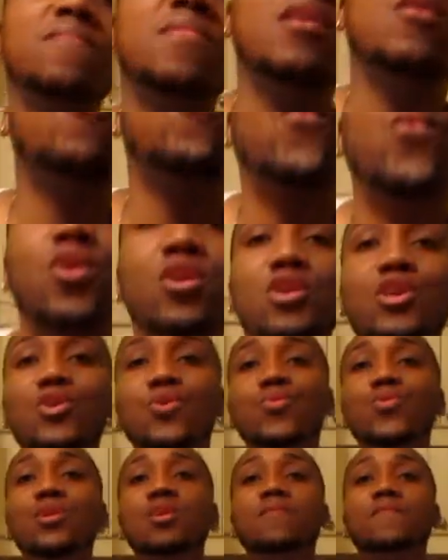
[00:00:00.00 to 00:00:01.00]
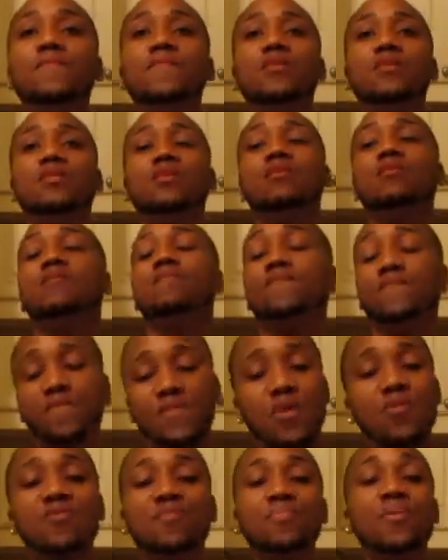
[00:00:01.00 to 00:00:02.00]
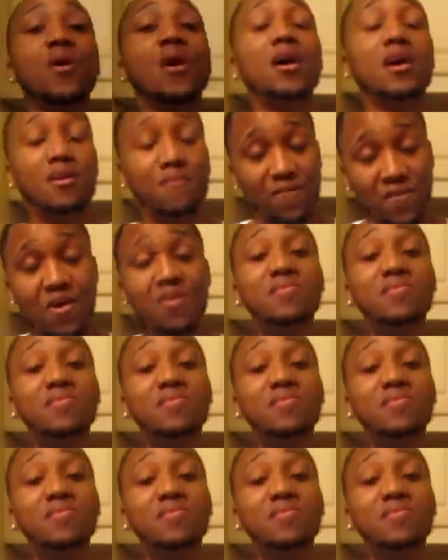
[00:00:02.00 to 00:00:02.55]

of the reunion for the first part,